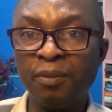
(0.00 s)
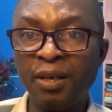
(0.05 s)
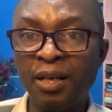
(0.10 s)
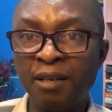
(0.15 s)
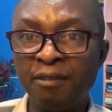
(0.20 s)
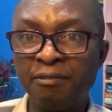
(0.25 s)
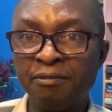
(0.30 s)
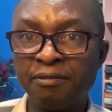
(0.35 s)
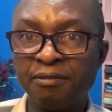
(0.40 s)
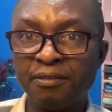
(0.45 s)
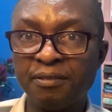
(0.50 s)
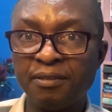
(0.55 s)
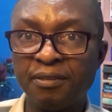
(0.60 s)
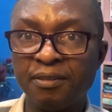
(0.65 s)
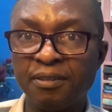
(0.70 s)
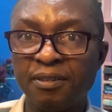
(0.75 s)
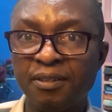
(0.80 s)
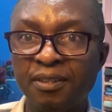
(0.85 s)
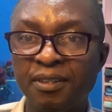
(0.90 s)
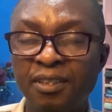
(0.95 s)
life,
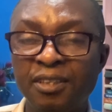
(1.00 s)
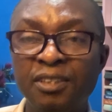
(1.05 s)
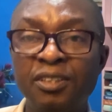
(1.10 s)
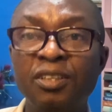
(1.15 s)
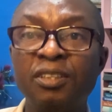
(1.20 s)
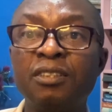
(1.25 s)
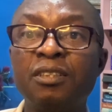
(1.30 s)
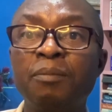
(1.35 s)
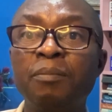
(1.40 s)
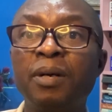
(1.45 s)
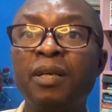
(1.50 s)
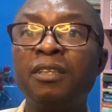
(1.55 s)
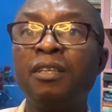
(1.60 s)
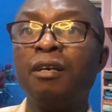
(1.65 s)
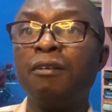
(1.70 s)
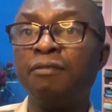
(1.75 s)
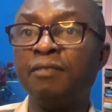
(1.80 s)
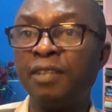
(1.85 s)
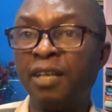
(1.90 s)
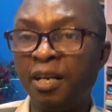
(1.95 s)
it's just a matter
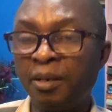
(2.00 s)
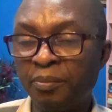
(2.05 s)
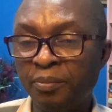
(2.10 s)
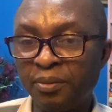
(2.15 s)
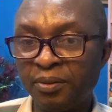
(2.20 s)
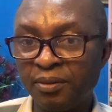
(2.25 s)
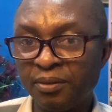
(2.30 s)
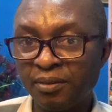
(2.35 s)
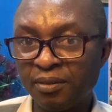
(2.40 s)
of time.